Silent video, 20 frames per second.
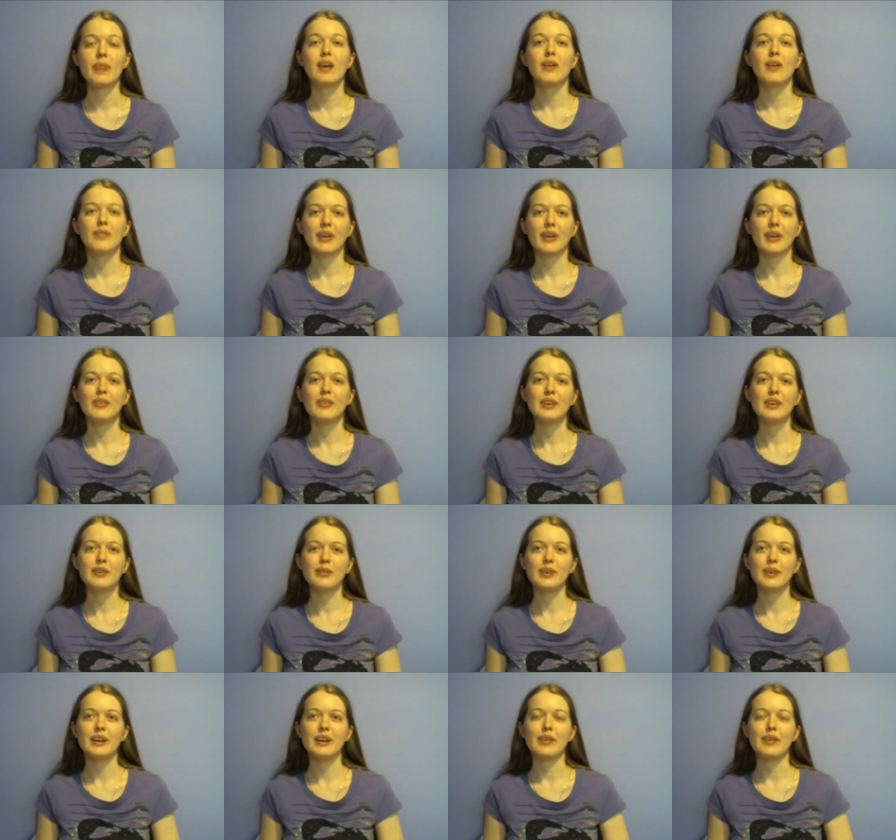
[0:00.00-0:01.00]
My only
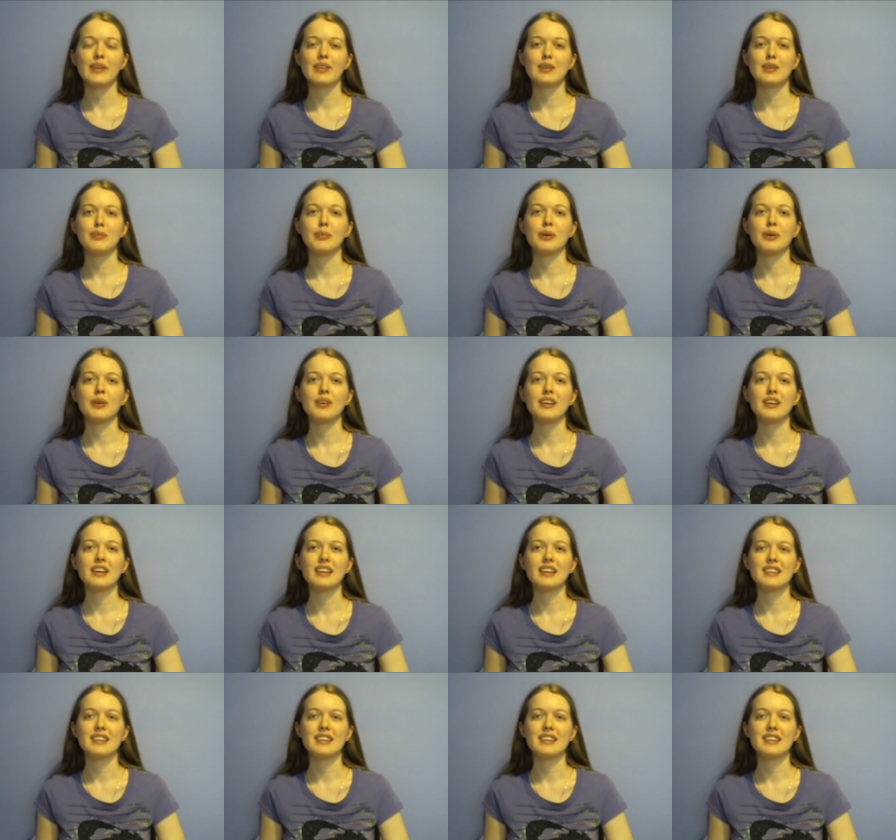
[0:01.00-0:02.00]
complaint about this book
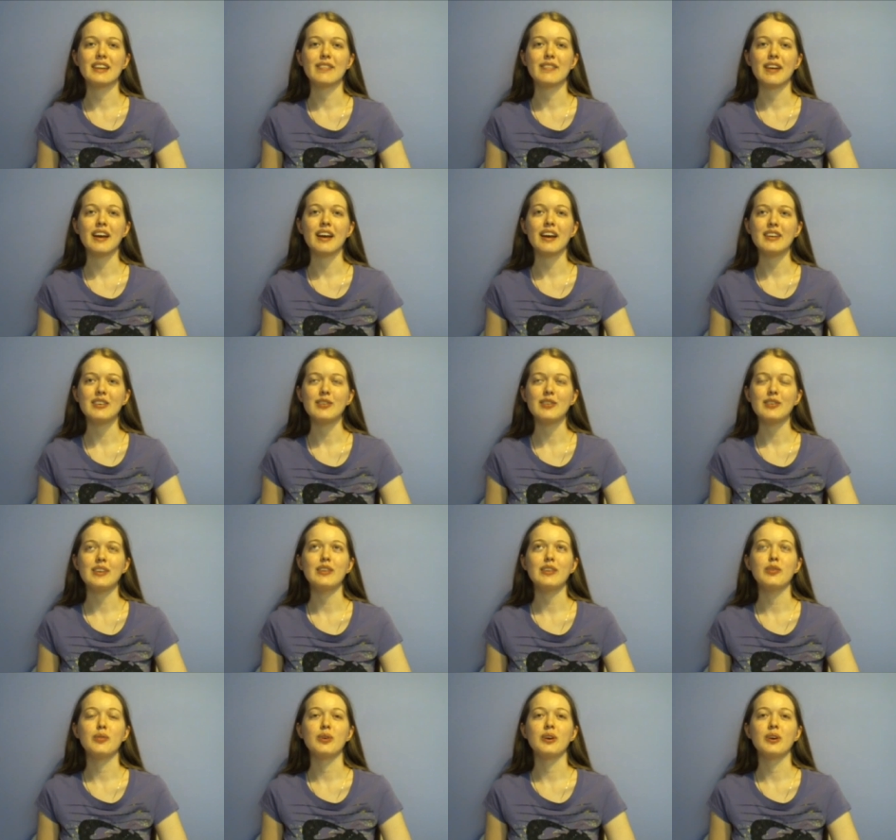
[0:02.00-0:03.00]
is that if I had to read the
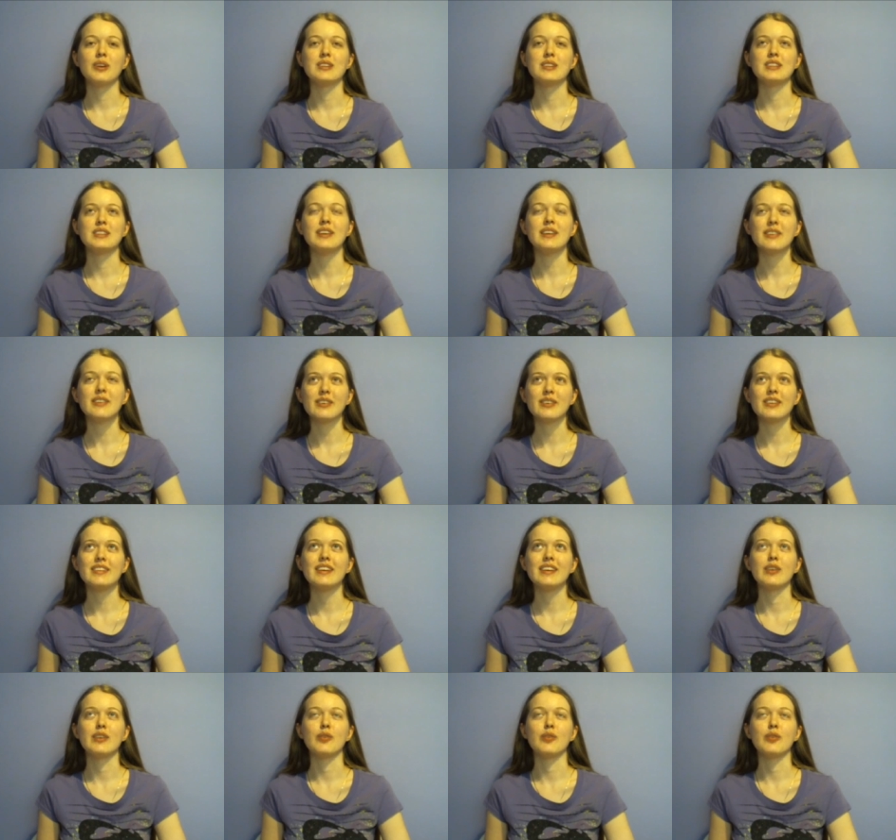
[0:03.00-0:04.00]
words lethal
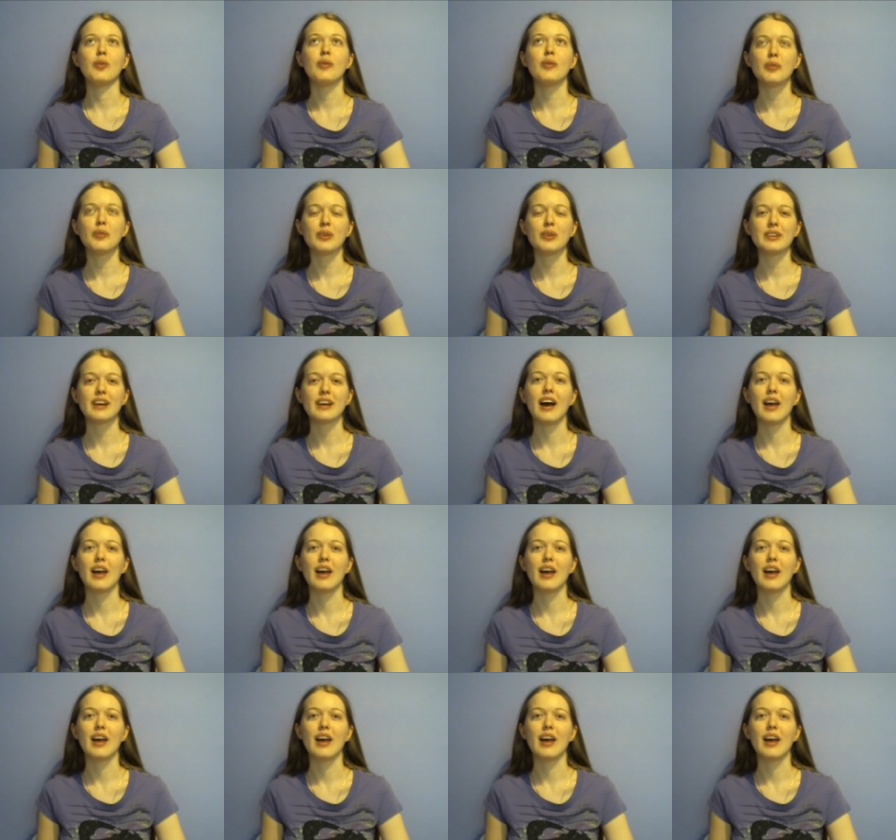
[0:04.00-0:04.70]
intent one more time,